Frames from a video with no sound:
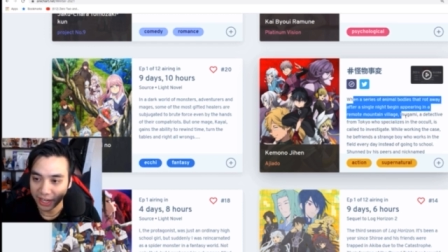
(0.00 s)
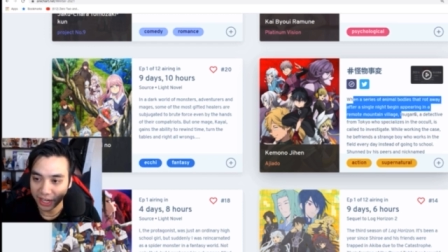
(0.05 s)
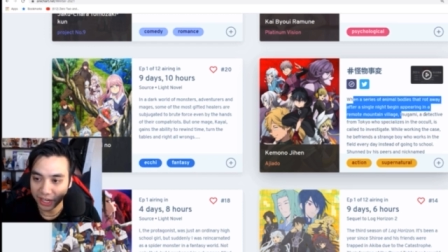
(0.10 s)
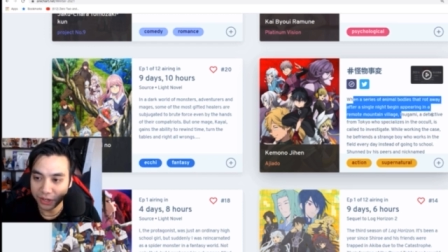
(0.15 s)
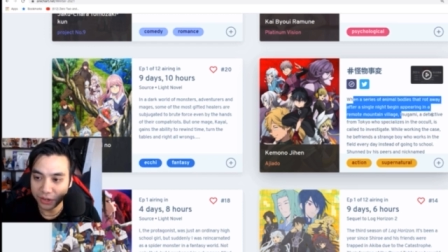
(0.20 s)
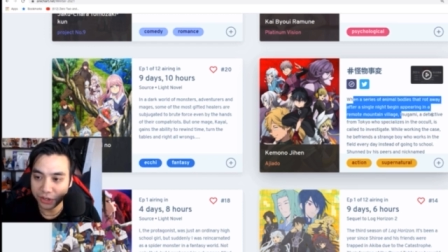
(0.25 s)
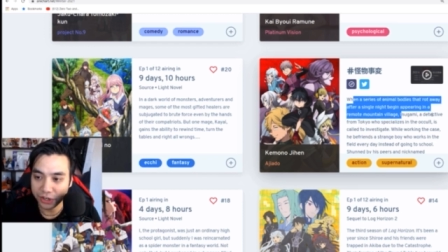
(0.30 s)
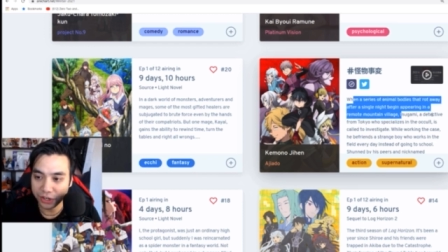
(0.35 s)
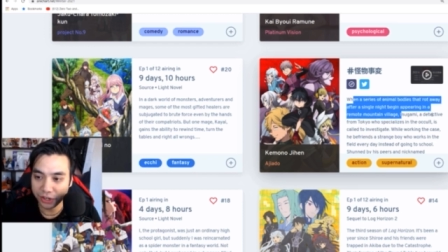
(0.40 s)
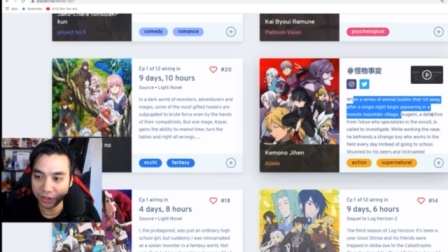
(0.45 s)

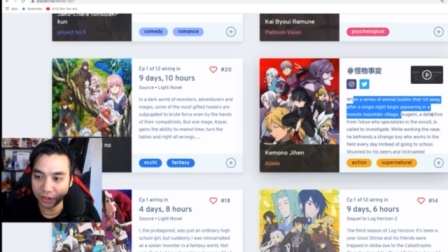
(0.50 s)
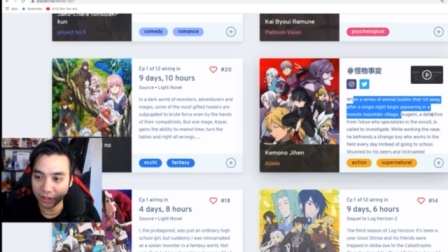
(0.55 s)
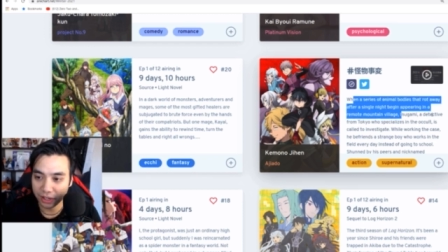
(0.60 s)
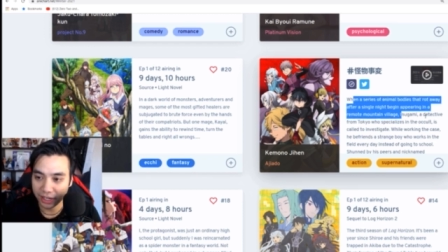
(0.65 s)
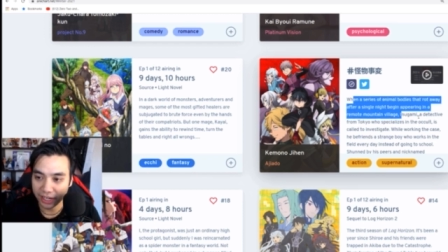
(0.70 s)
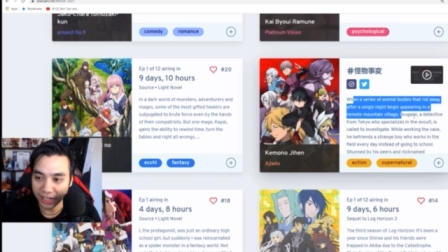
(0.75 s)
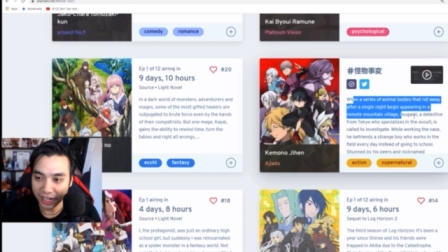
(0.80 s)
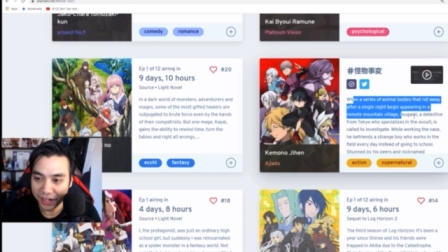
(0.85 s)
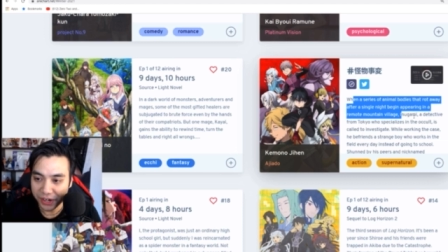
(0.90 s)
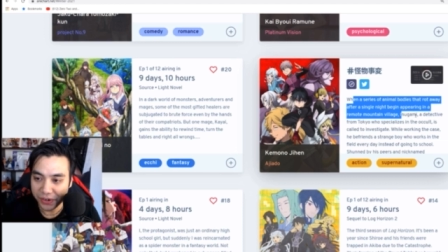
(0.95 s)

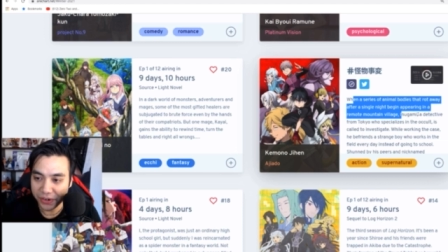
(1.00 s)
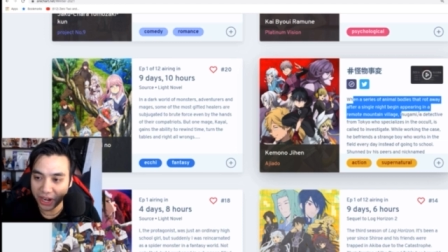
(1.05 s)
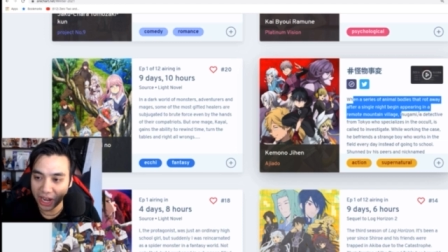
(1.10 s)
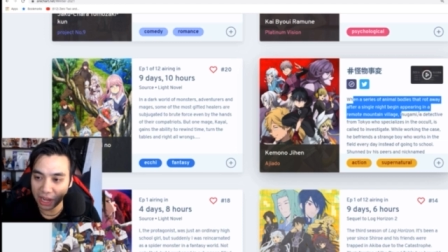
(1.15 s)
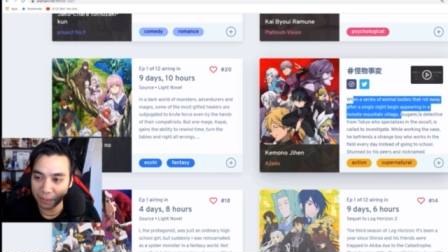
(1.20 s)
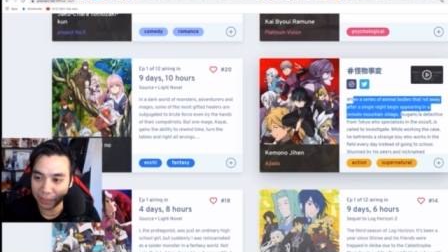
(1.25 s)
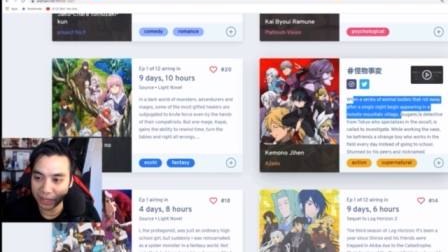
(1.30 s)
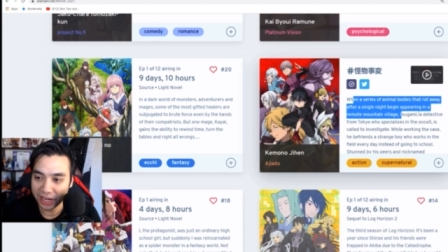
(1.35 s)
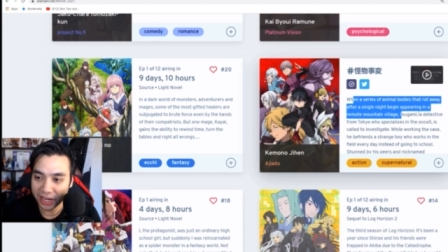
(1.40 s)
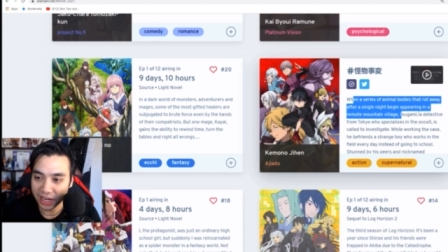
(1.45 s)

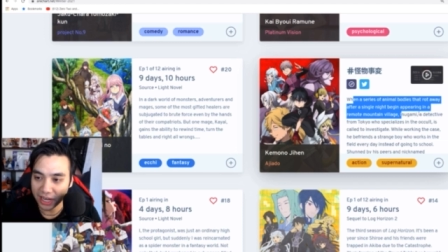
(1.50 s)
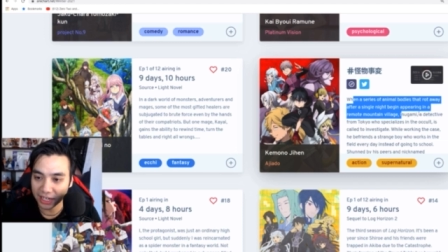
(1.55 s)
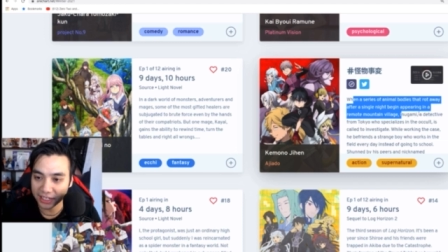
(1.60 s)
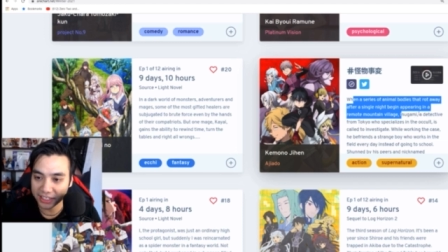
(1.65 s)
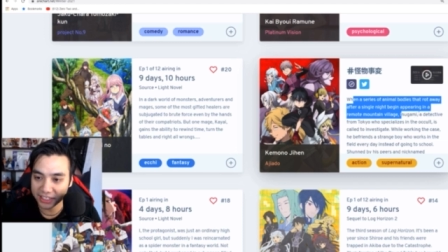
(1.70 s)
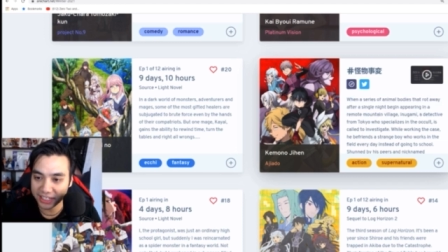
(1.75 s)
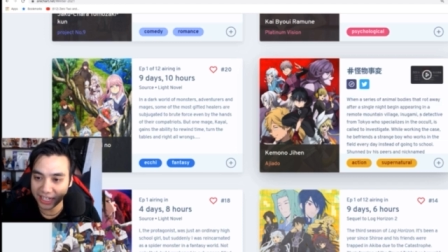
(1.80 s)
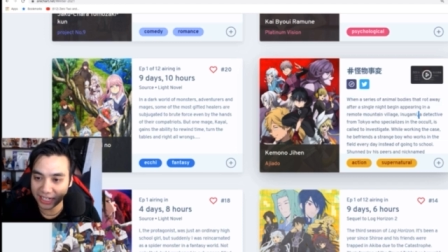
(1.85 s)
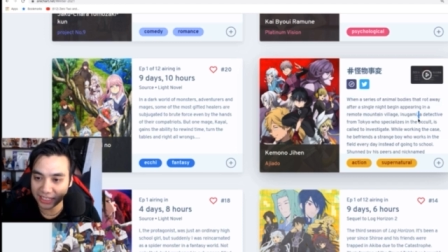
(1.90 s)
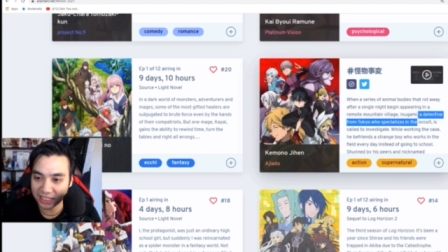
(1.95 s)
Inugami, a
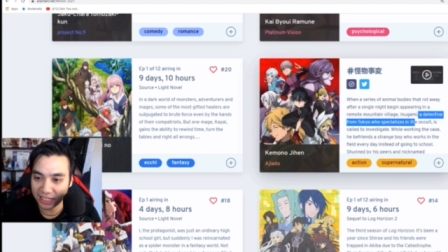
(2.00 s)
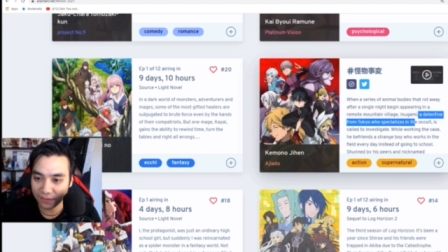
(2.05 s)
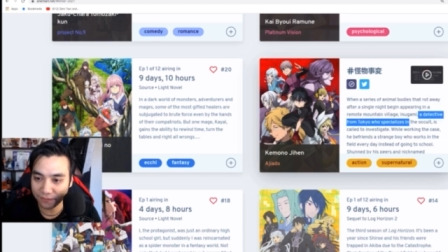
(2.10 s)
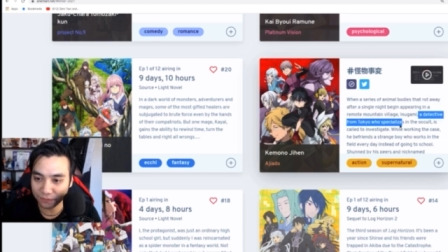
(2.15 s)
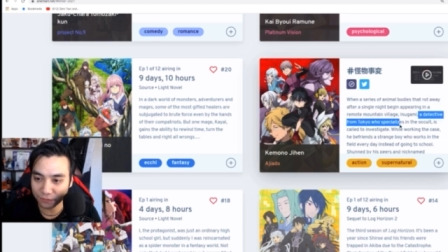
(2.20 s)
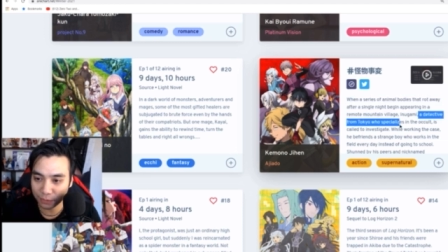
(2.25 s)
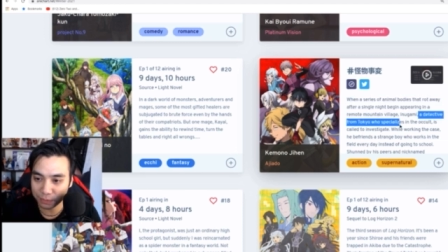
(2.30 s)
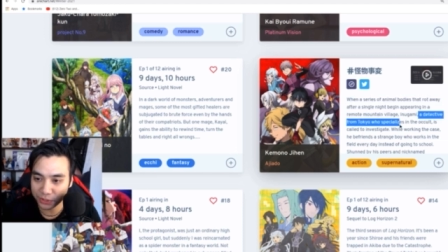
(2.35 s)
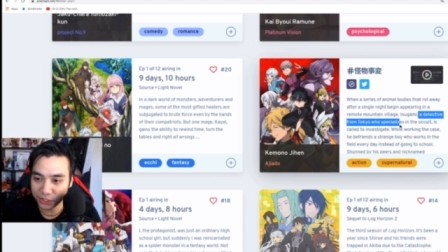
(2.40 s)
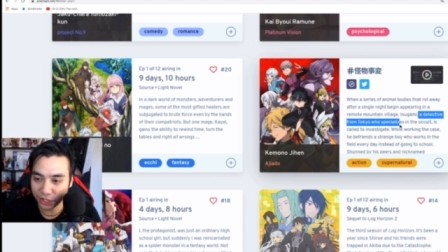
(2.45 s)
detective
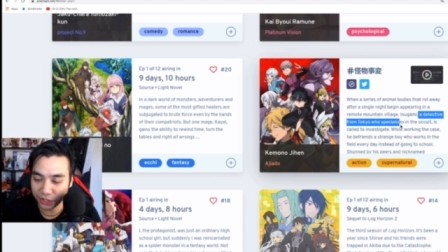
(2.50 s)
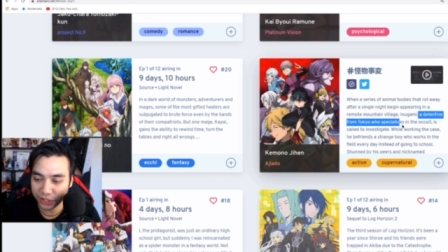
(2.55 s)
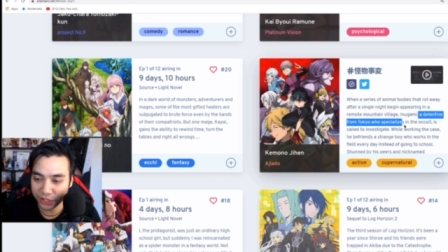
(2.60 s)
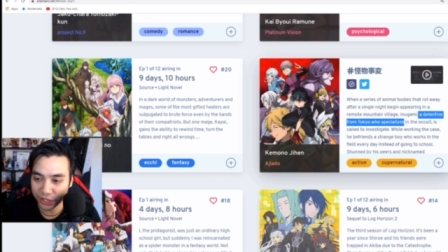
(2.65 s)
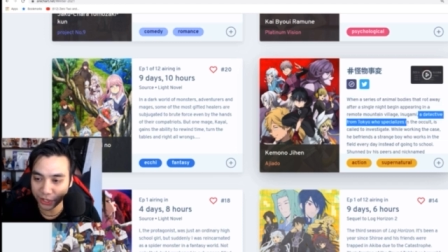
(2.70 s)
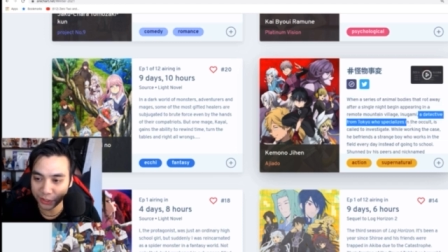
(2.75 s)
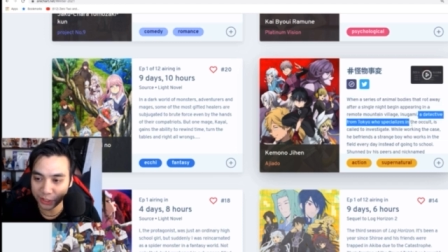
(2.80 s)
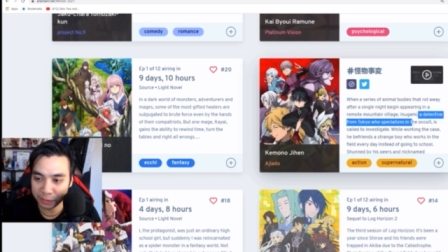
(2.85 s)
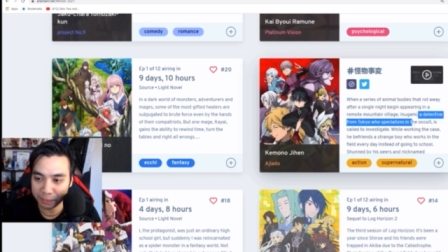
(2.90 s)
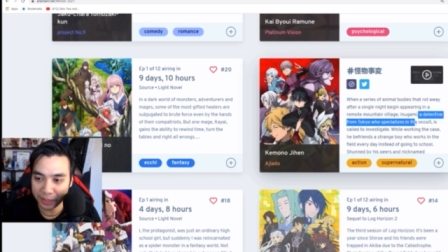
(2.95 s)
from
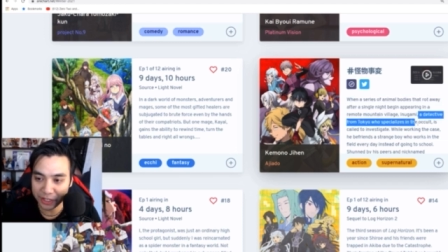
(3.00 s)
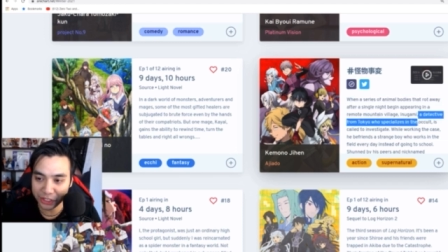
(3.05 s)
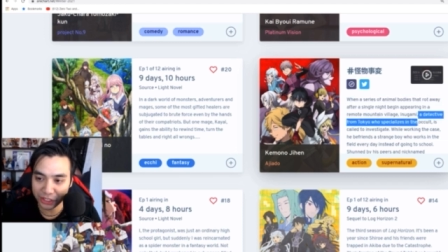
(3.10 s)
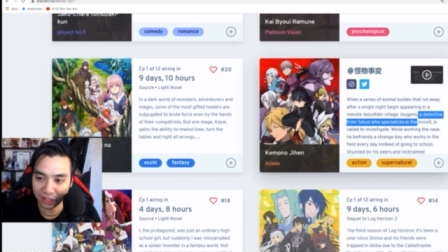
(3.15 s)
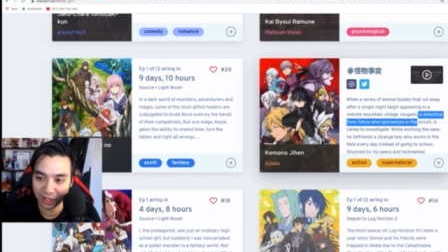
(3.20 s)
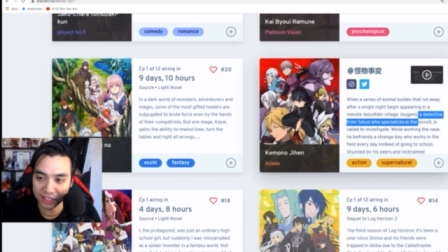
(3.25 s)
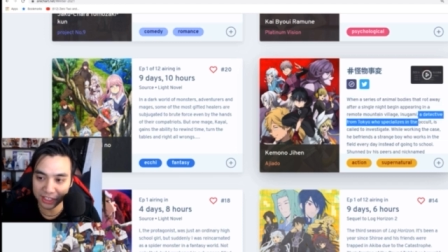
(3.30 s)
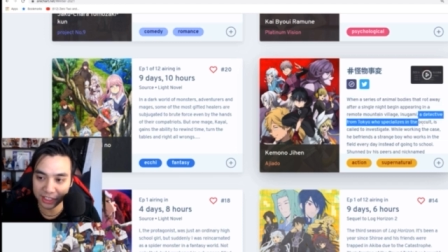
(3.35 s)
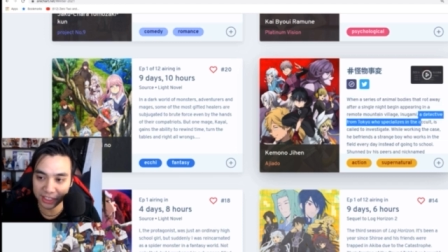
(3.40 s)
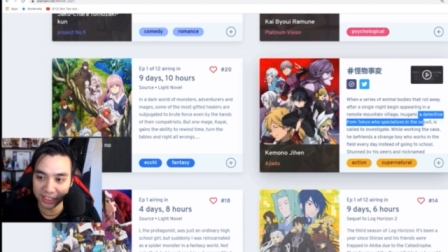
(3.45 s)
Tokyo who
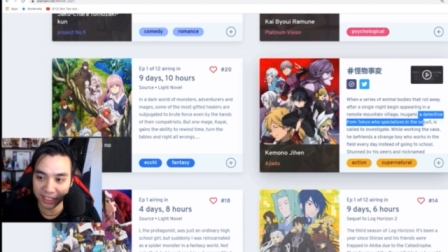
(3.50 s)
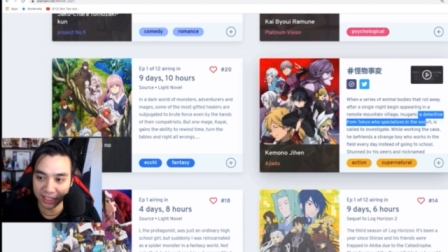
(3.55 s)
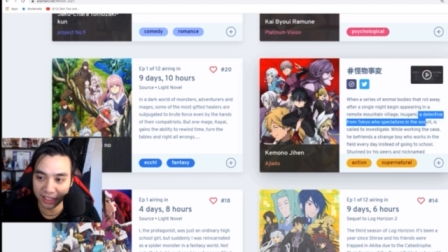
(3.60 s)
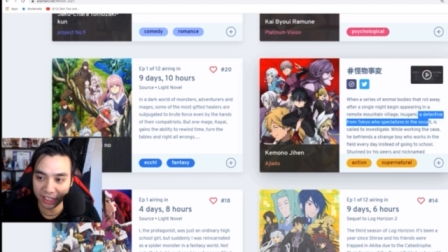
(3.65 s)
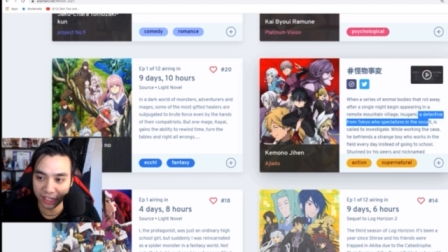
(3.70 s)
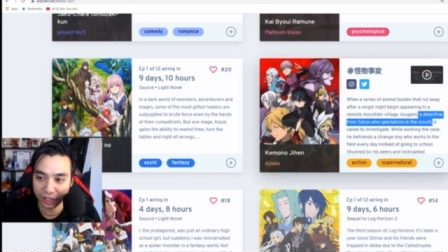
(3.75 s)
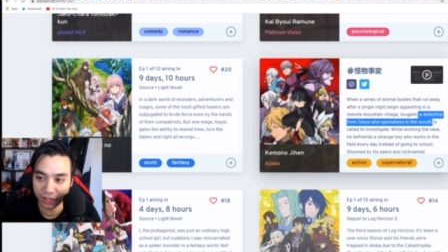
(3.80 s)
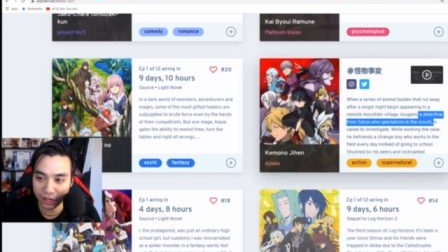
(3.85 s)
specializes in the